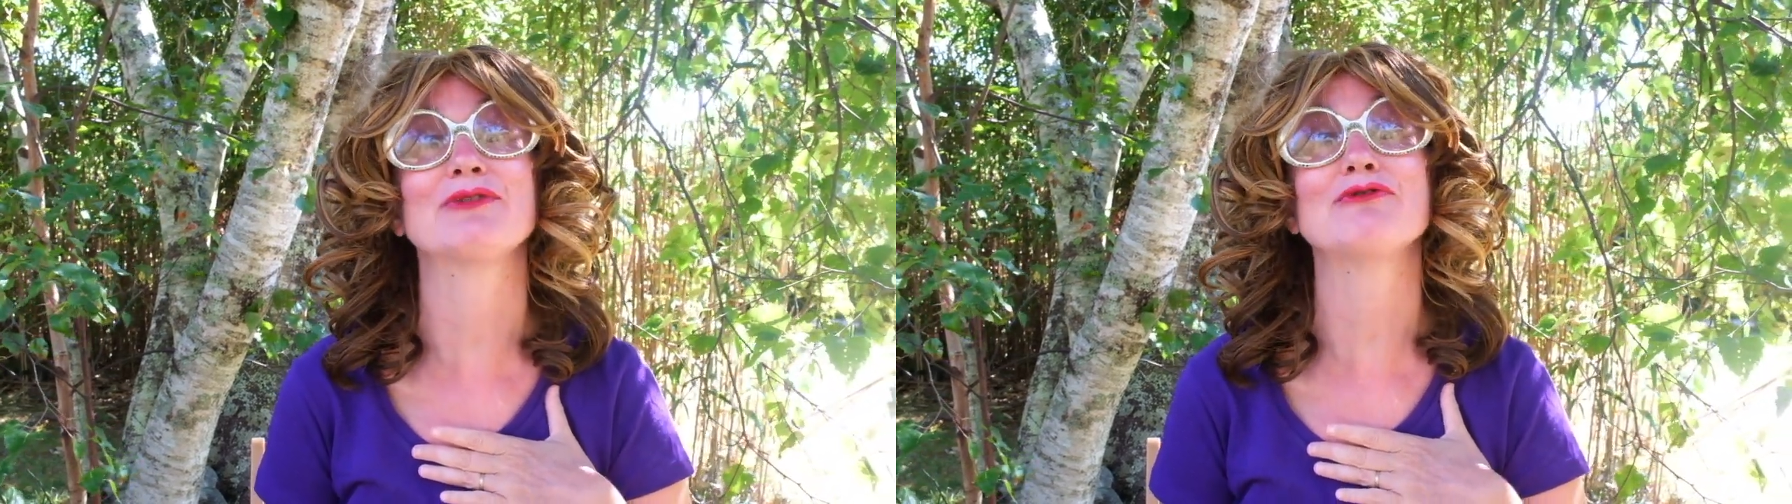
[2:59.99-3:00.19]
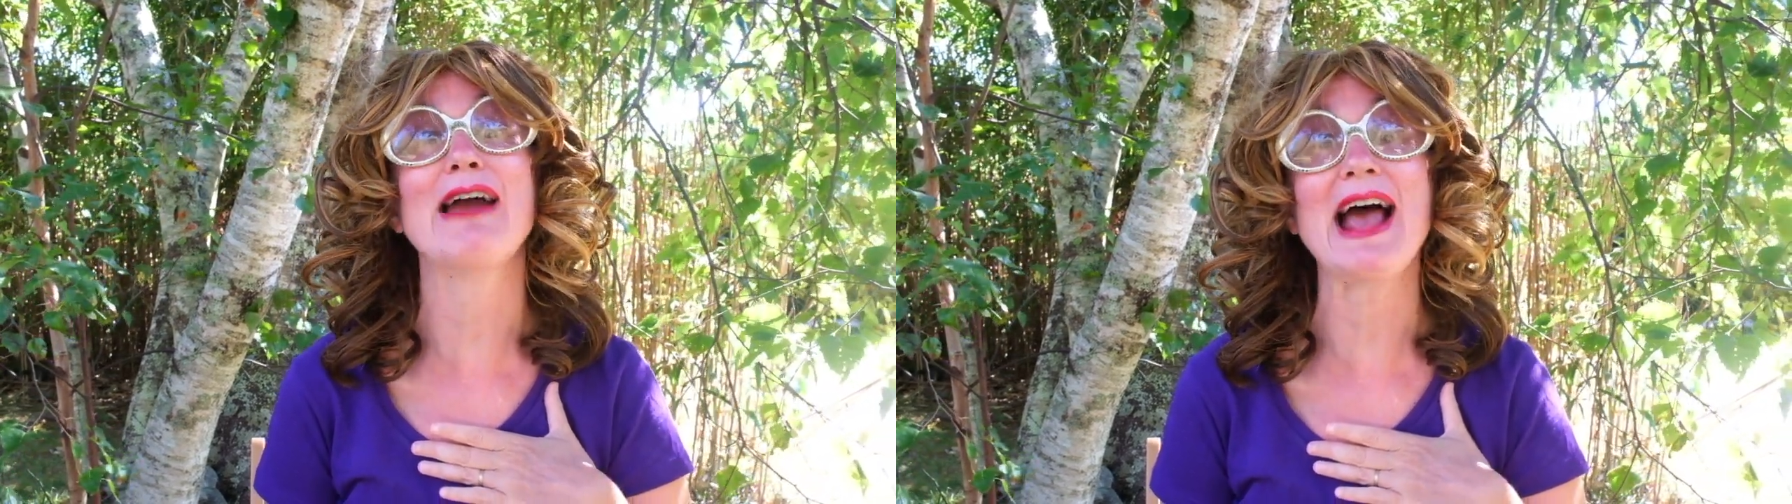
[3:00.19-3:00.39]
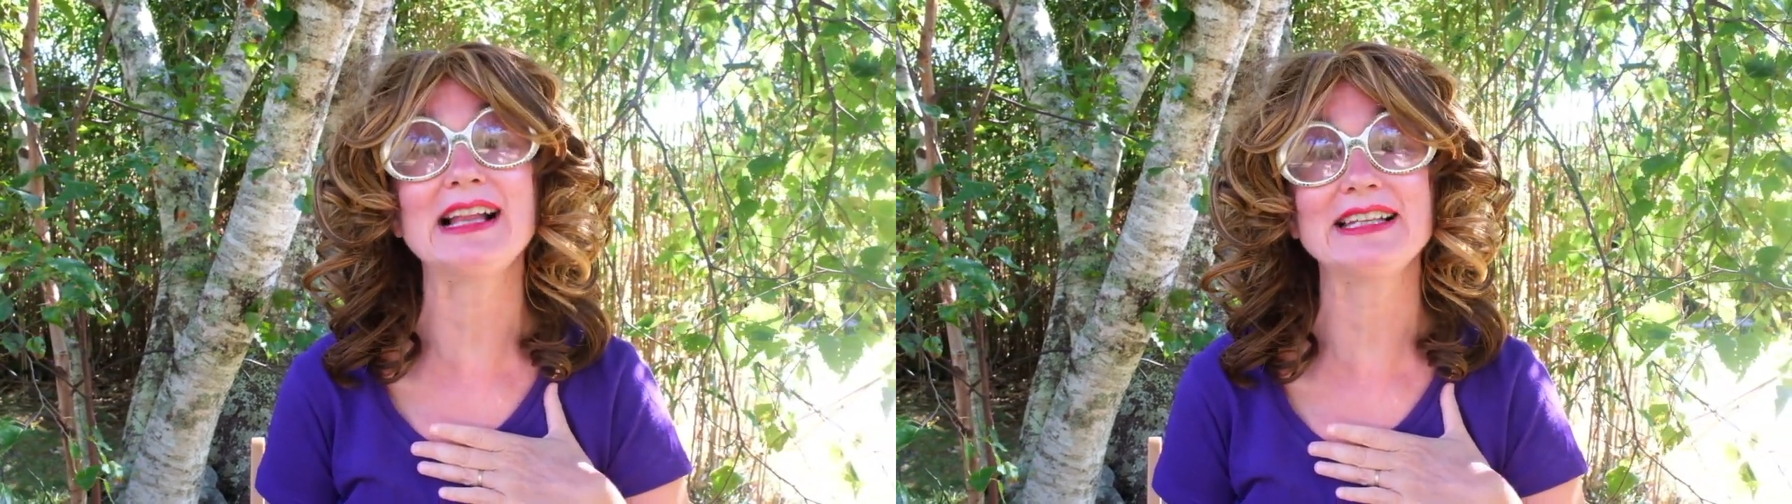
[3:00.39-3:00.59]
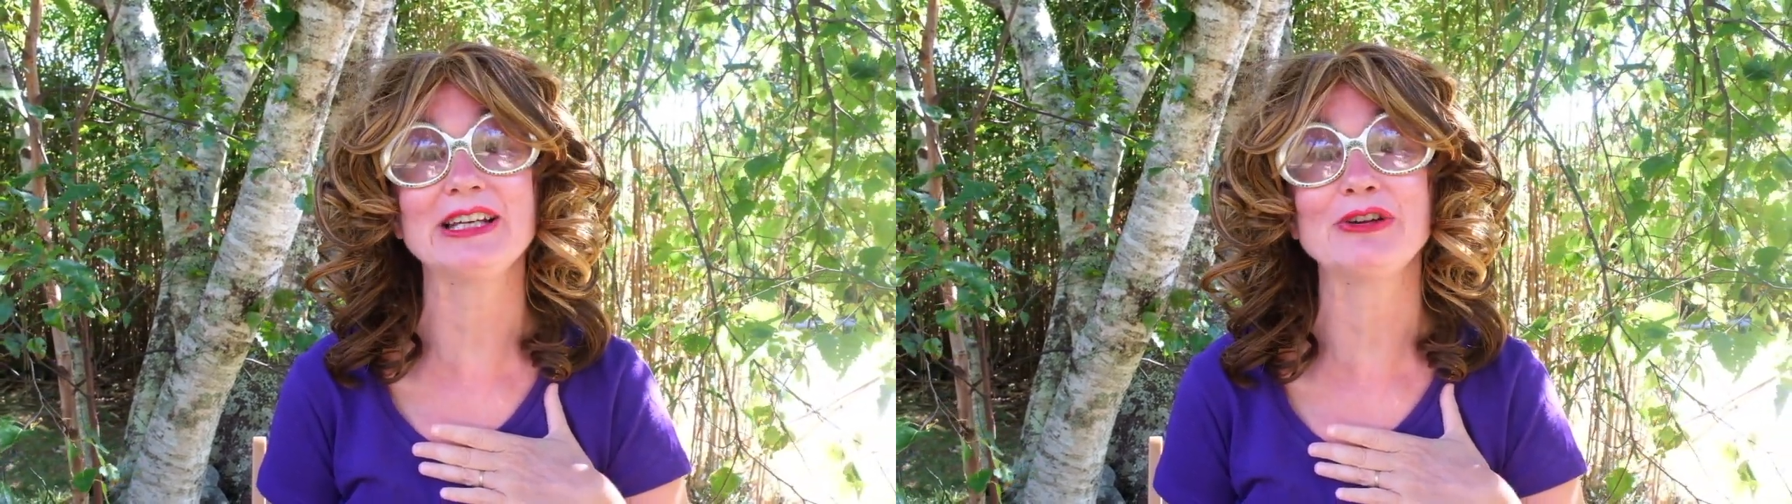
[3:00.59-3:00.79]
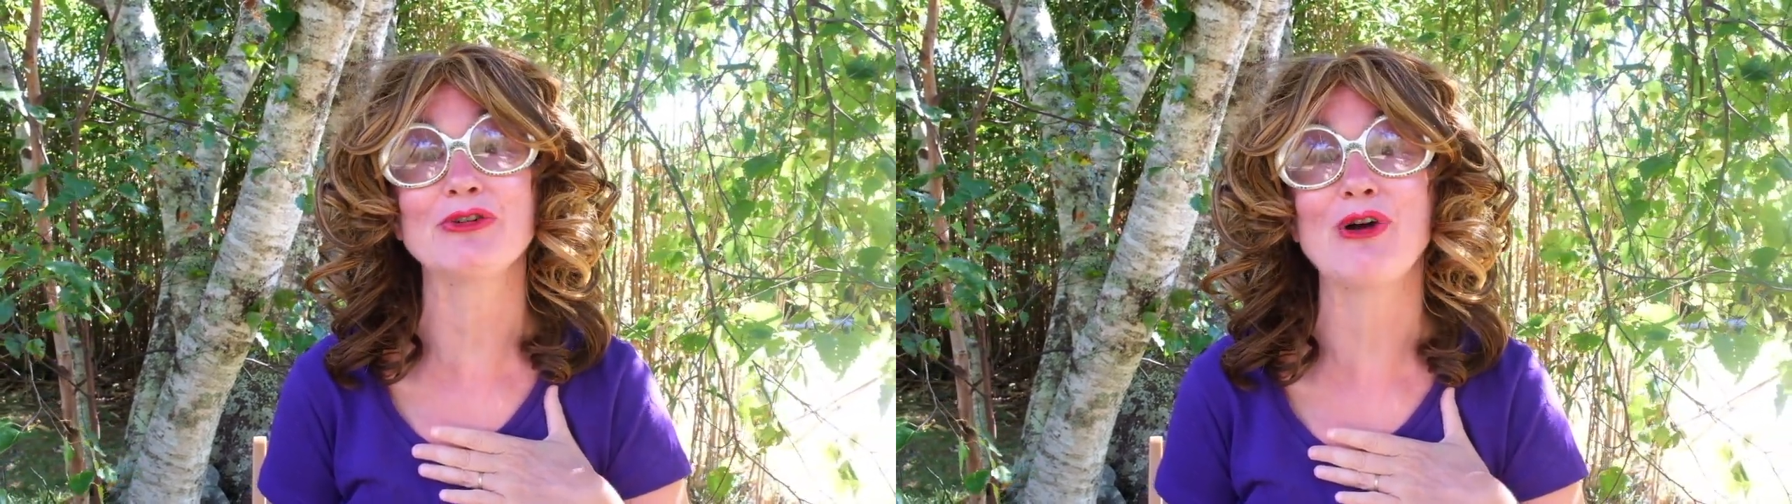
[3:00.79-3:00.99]

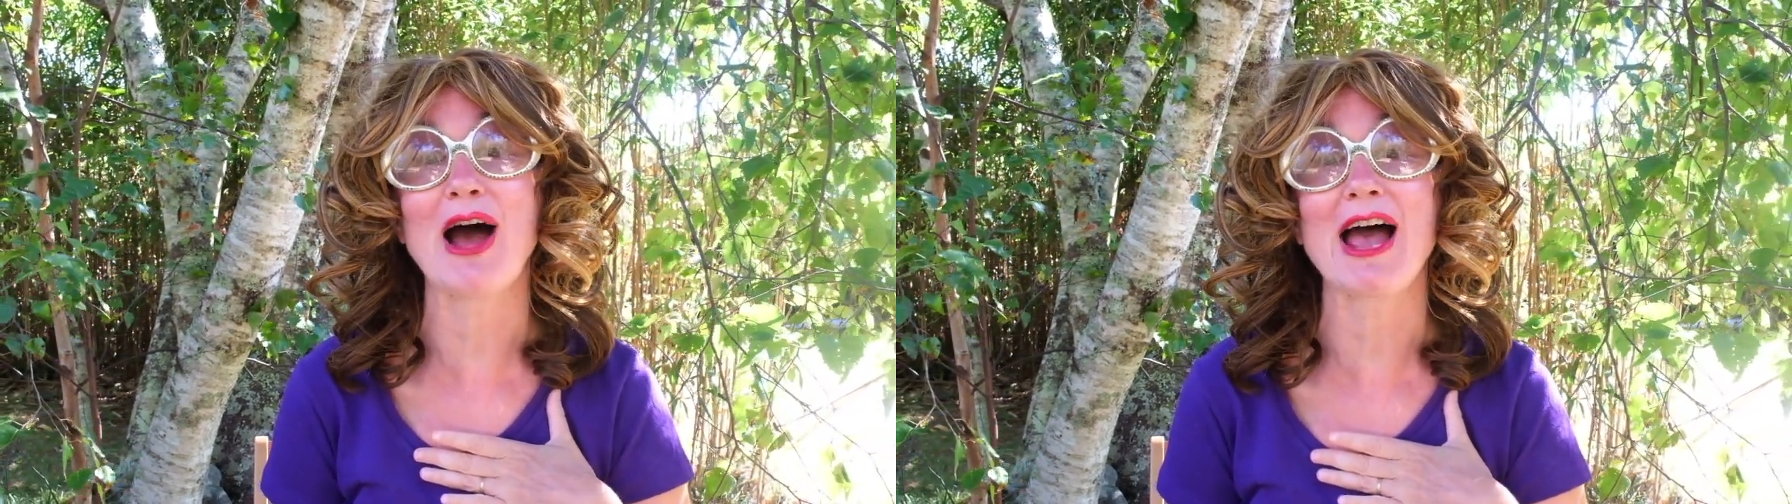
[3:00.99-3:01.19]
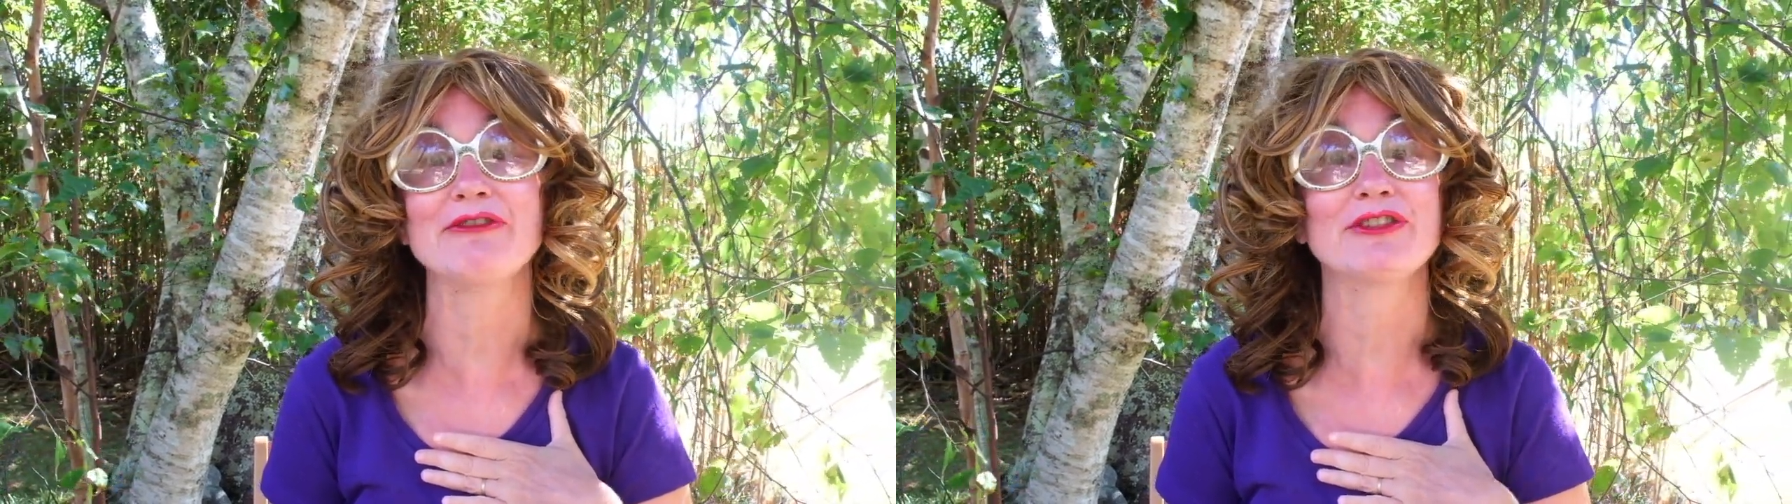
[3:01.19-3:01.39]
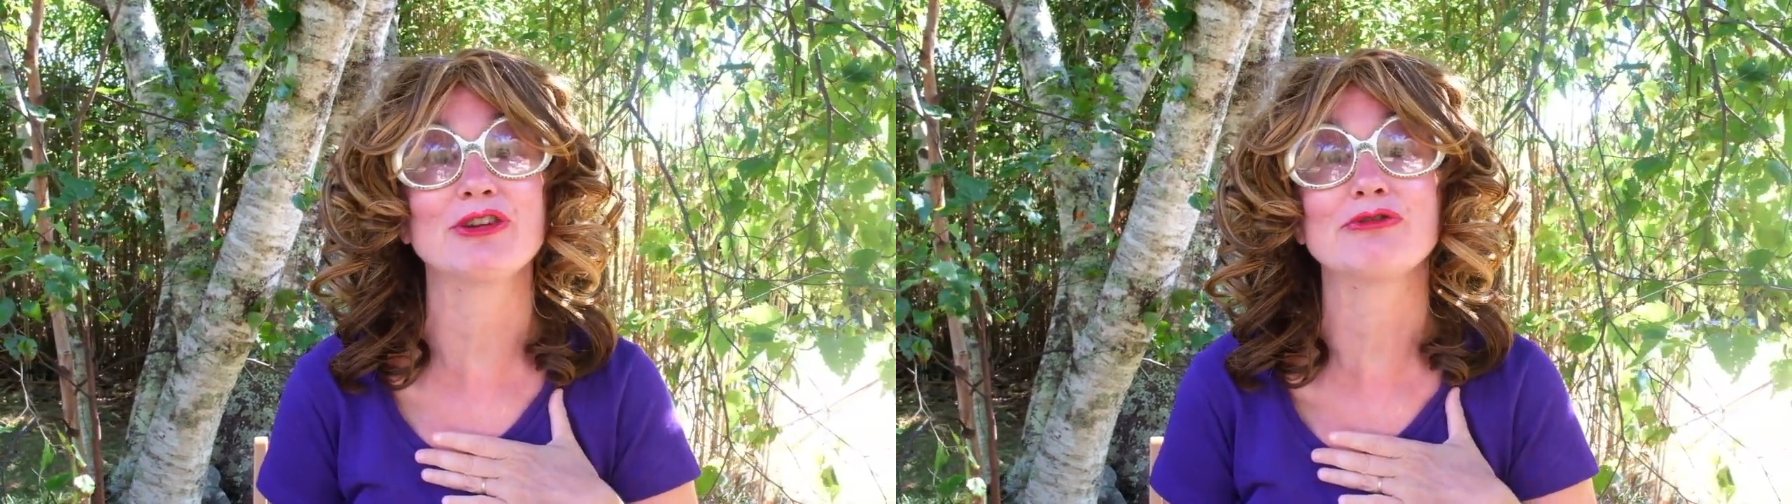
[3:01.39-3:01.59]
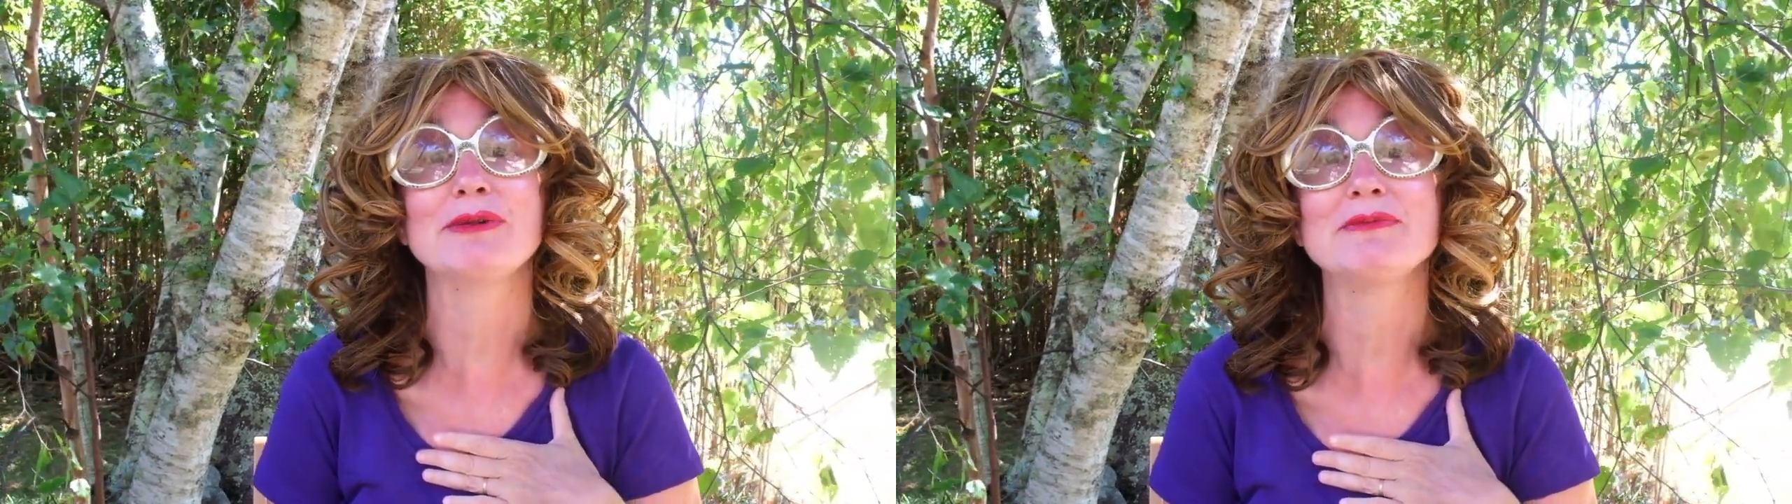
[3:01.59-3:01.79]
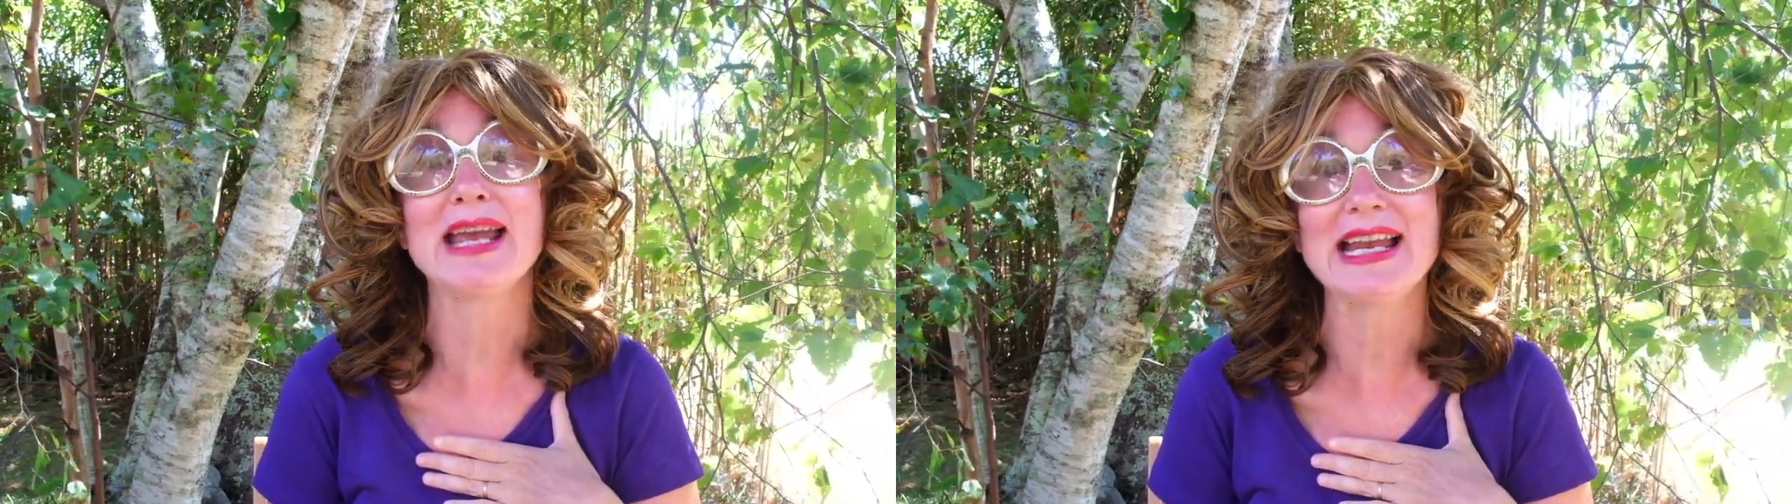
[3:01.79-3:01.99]
rallying cry for the
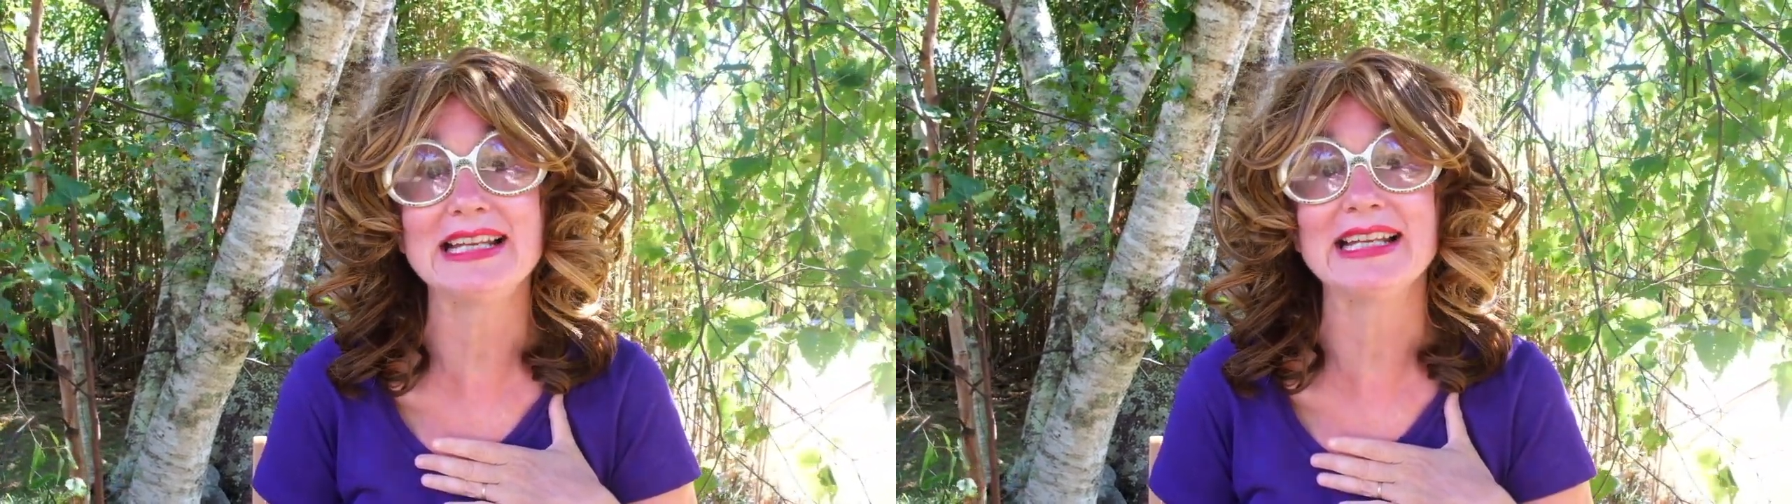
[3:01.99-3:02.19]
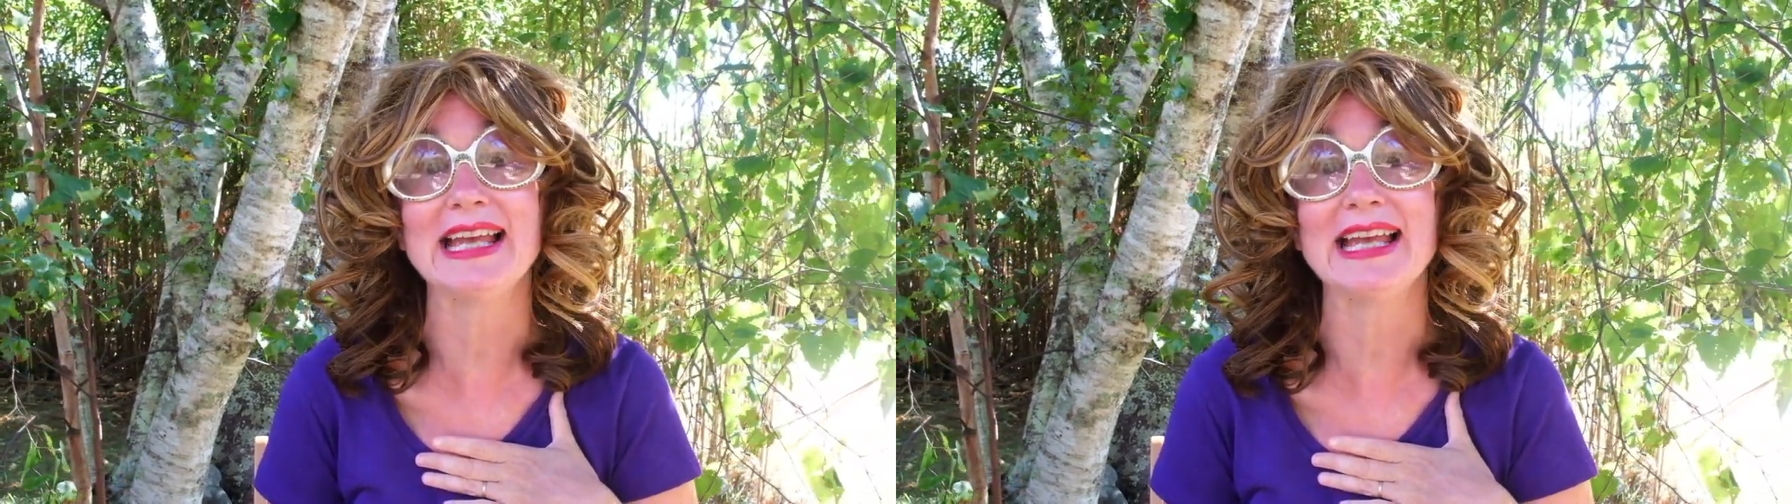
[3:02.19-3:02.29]
remaining